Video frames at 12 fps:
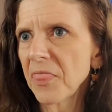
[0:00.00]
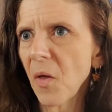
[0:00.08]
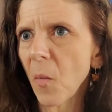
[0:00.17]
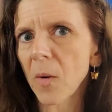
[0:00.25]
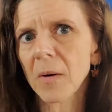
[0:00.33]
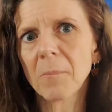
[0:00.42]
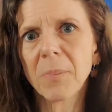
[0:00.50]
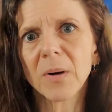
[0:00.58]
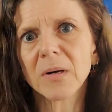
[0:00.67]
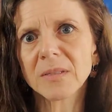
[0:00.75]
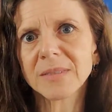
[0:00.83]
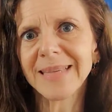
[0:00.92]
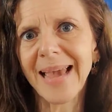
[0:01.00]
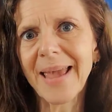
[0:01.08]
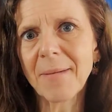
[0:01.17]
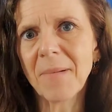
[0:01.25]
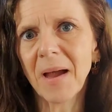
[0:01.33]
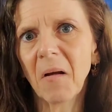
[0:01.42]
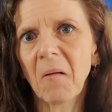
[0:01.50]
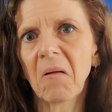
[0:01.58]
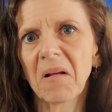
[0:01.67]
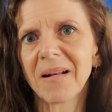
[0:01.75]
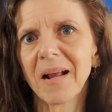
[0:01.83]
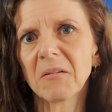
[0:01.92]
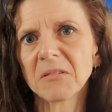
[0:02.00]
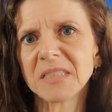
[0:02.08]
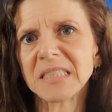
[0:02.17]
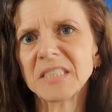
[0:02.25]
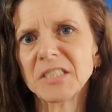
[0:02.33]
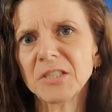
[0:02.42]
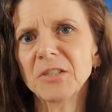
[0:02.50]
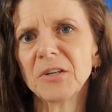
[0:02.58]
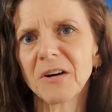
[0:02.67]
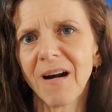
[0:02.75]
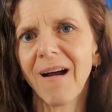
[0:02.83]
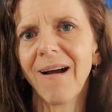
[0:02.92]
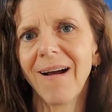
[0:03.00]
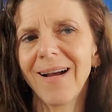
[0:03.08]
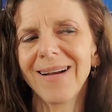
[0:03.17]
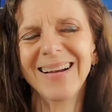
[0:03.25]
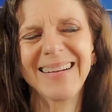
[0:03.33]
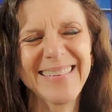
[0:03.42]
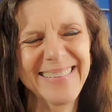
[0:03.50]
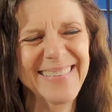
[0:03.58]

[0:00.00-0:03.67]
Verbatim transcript: Thornbirds came out and I was in junior high,